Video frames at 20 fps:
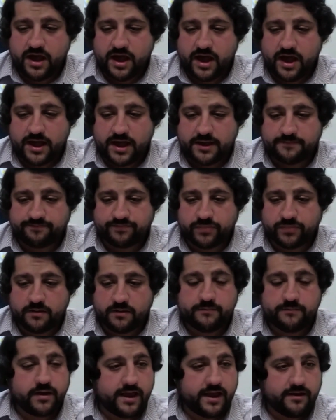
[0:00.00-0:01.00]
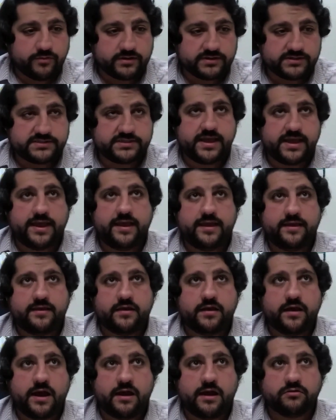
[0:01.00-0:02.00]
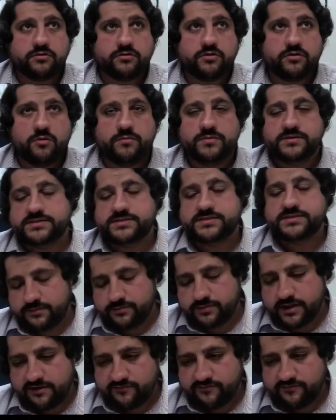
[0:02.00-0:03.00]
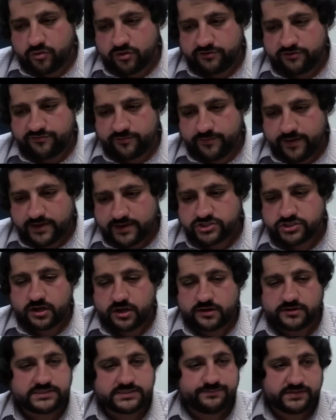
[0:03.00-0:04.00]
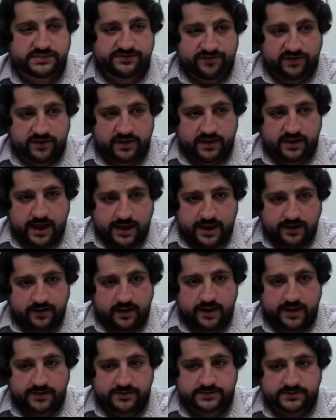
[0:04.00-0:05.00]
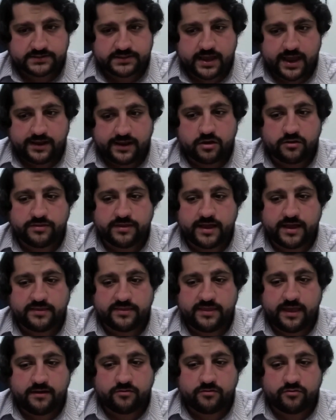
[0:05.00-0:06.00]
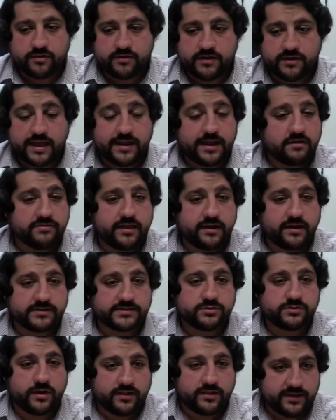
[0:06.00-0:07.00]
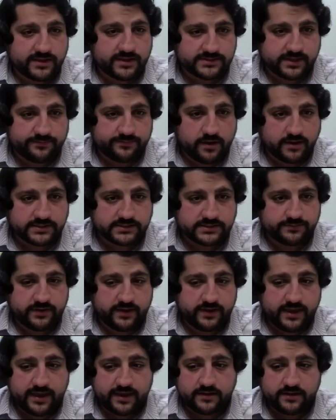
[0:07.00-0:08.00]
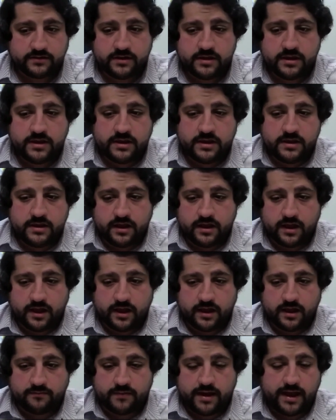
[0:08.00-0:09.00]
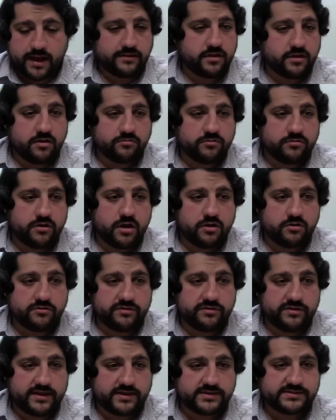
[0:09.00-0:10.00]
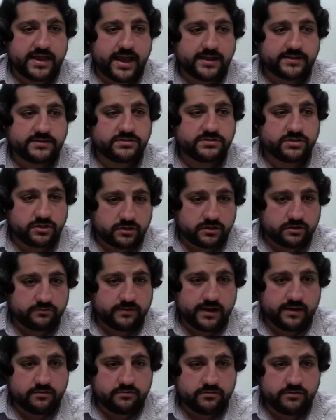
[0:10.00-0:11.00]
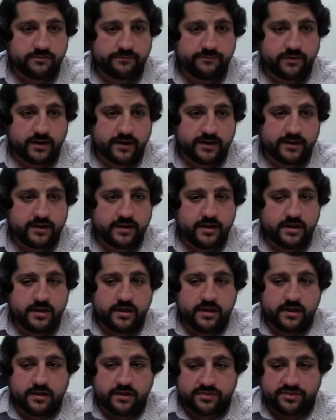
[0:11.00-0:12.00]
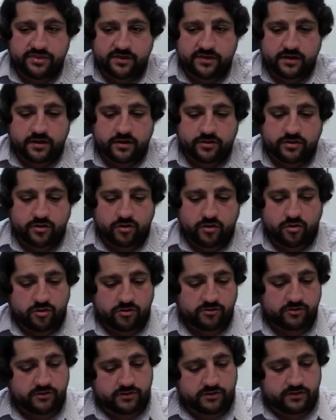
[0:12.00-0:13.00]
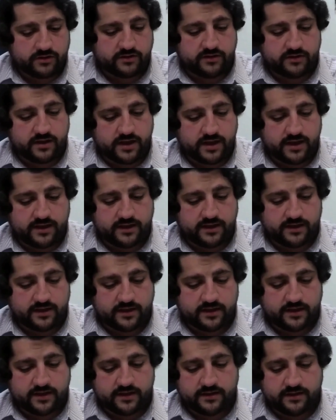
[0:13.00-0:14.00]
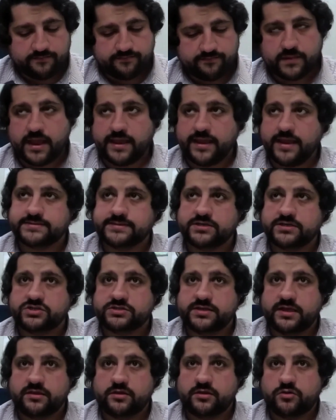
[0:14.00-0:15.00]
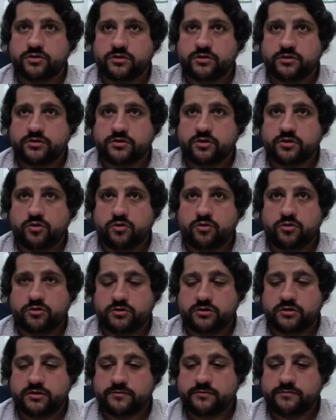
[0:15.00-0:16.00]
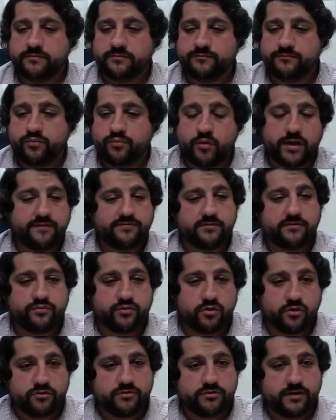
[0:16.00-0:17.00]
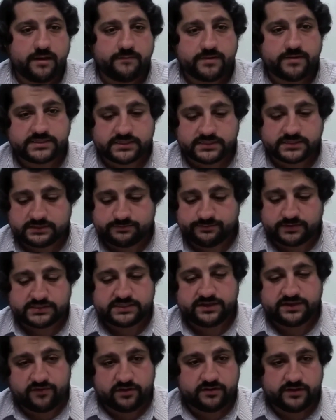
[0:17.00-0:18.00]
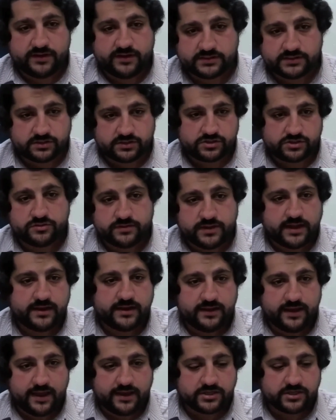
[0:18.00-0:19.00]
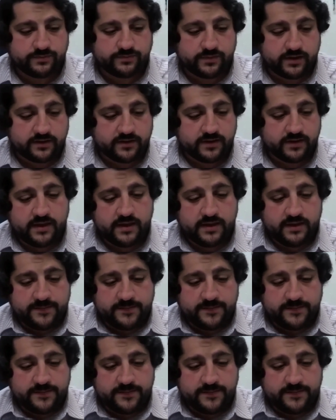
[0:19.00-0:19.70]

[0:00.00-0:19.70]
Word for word: Um, but I will say our homelessness team would have more information on specific guidelines. I know that they head out there as quickly as they possibly can. Um, I don't know the exact turnaround, but the the whole uh, uh, I guess I should say the, the, the whole point of the program is specifically to do that engagement.